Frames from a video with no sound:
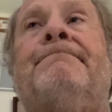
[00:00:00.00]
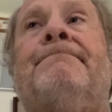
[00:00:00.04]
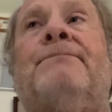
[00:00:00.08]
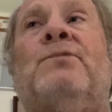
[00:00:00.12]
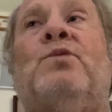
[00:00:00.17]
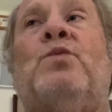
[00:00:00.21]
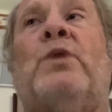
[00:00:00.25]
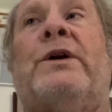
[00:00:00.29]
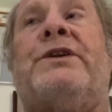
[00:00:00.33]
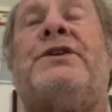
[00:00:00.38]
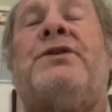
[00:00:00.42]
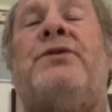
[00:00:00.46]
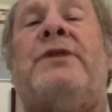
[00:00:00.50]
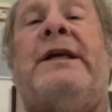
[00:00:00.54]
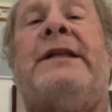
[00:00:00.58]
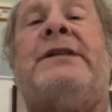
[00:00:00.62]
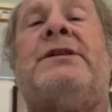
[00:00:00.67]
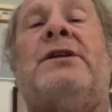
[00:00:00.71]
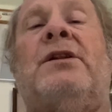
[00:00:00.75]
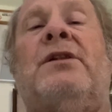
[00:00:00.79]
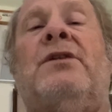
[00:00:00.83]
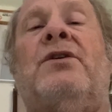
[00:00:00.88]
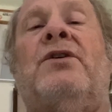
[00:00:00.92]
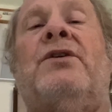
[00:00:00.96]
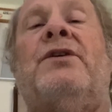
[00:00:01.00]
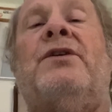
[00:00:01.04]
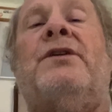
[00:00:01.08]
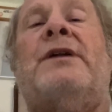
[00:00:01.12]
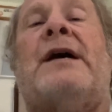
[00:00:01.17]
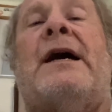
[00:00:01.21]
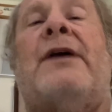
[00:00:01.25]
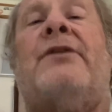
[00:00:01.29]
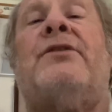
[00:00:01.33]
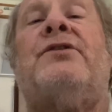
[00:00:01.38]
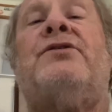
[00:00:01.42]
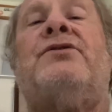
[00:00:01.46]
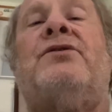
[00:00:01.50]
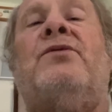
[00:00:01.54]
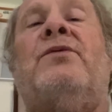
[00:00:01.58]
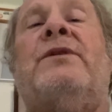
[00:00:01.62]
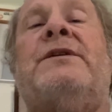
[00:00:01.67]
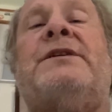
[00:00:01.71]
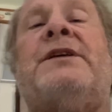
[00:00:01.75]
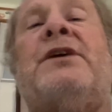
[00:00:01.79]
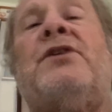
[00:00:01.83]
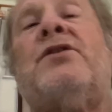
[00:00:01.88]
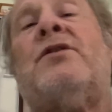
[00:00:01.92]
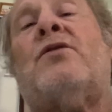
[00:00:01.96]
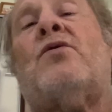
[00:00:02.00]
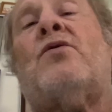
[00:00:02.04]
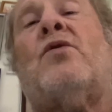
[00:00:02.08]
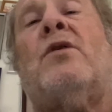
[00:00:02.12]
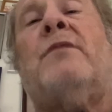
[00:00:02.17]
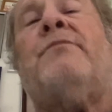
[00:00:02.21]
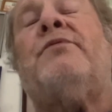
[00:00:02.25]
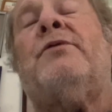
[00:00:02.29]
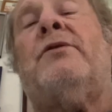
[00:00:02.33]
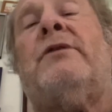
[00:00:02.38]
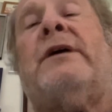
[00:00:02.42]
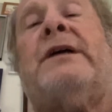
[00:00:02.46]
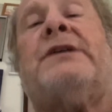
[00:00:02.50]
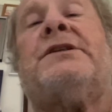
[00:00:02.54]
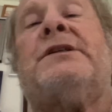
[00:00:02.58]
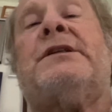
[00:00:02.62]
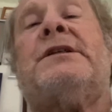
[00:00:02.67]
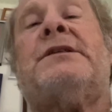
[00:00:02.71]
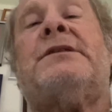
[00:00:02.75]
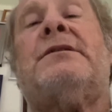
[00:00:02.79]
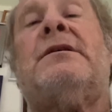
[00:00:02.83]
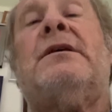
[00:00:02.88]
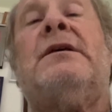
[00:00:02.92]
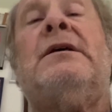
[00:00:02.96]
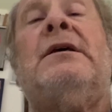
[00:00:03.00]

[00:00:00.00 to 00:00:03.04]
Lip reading: What you need to learn how to do is hear chord progressions.